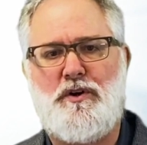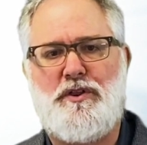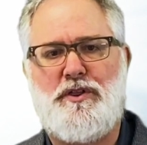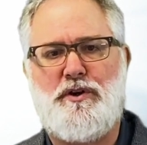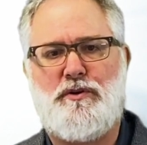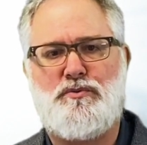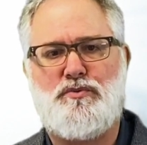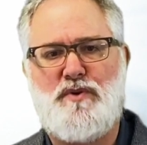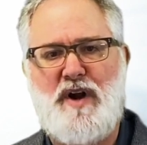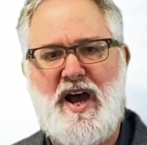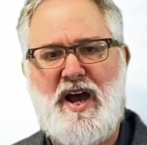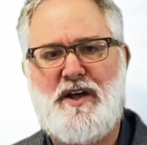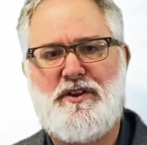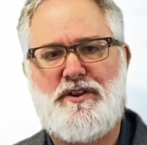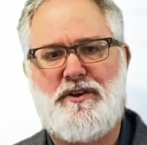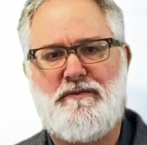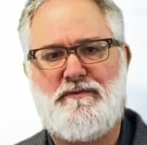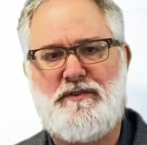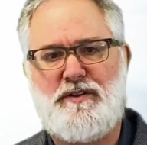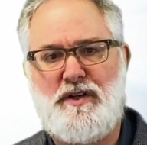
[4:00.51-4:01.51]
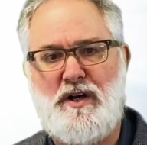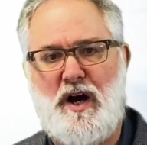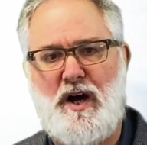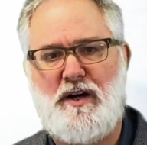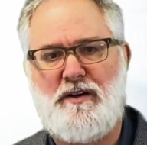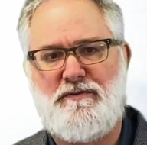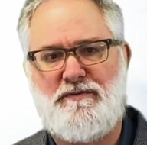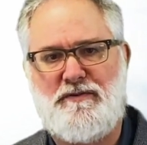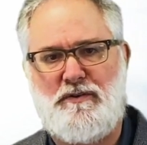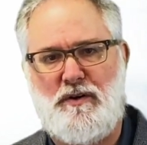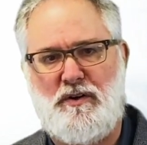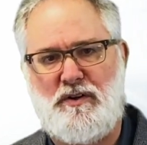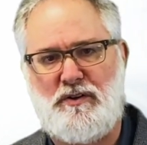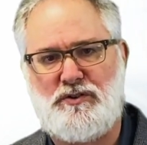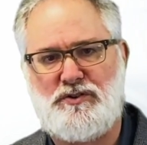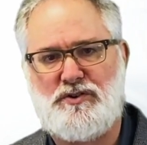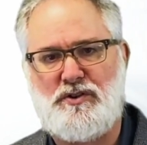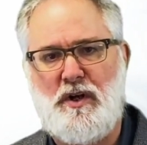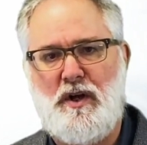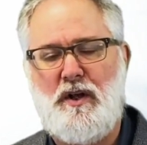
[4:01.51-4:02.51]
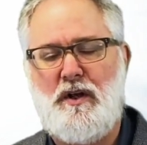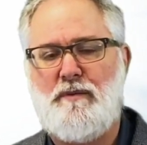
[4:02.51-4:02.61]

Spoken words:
the wrath of God falls.